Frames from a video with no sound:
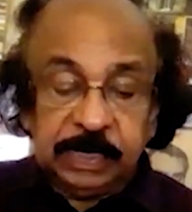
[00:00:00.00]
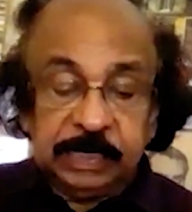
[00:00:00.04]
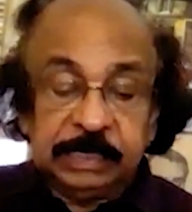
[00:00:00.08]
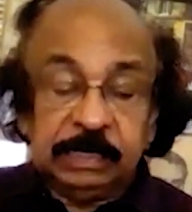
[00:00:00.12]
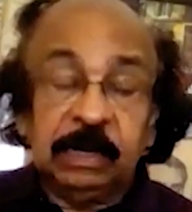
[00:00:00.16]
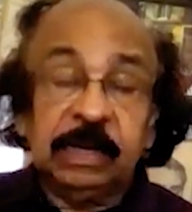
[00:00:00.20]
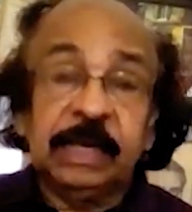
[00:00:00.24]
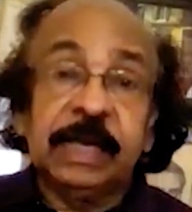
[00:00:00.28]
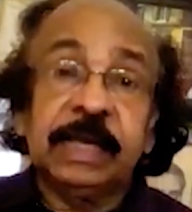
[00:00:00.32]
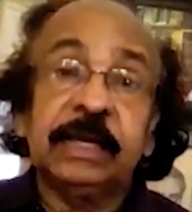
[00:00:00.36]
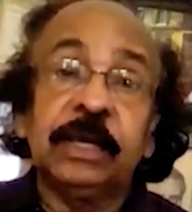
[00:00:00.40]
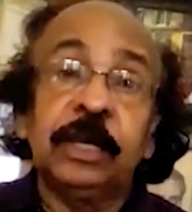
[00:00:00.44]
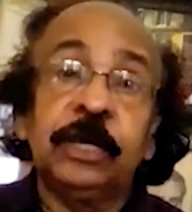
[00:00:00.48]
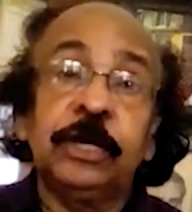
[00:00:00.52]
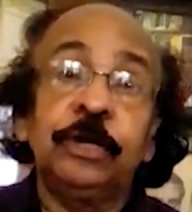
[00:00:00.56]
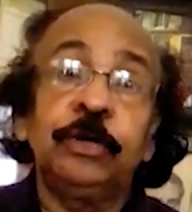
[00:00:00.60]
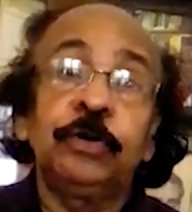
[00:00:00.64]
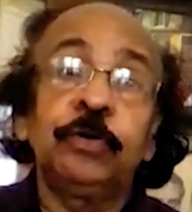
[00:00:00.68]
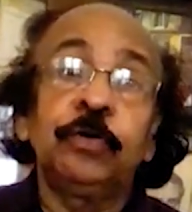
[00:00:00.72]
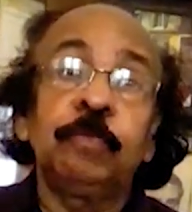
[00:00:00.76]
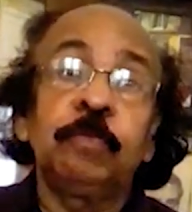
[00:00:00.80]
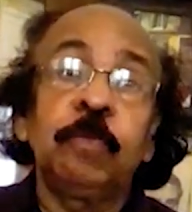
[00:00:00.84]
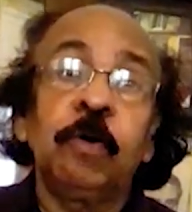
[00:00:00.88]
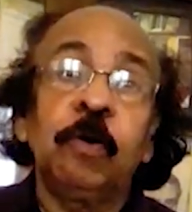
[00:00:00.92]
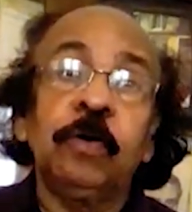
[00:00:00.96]
You'll get a
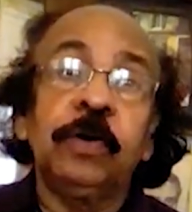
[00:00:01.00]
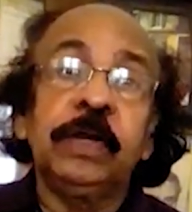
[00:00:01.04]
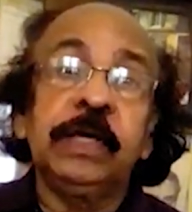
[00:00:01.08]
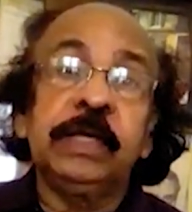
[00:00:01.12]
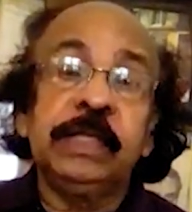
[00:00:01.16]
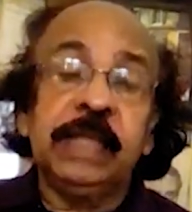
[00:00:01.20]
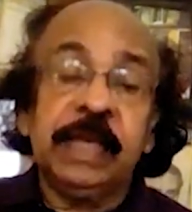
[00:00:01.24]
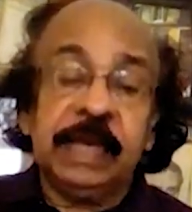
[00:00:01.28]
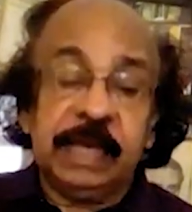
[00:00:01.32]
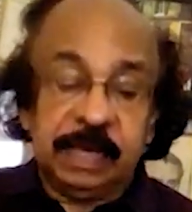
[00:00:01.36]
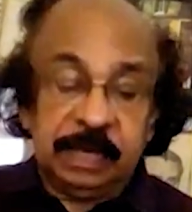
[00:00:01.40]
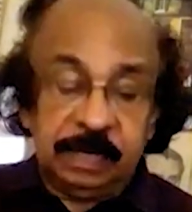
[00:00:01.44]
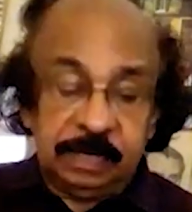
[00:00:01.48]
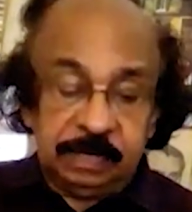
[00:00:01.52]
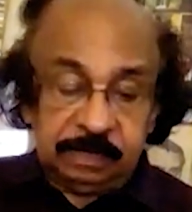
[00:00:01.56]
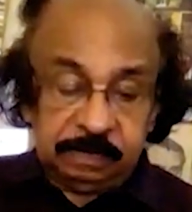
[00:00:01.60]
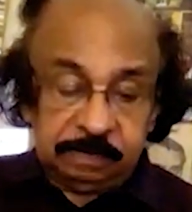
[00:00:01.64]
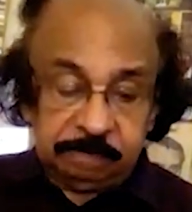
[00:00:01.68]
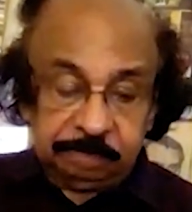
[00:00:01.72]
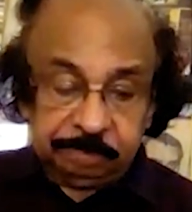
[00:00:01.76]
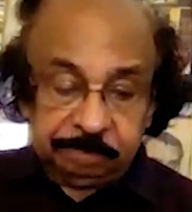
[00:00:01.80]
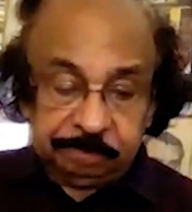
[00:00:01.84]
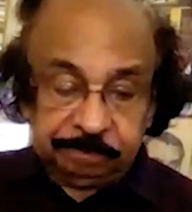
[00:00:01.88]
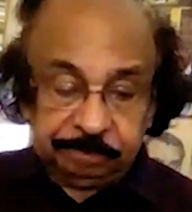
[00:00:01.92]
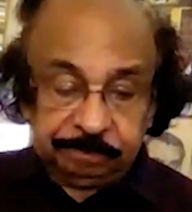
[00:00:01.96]
new body
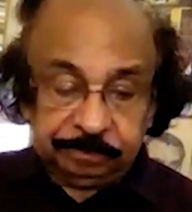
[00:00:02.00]
there.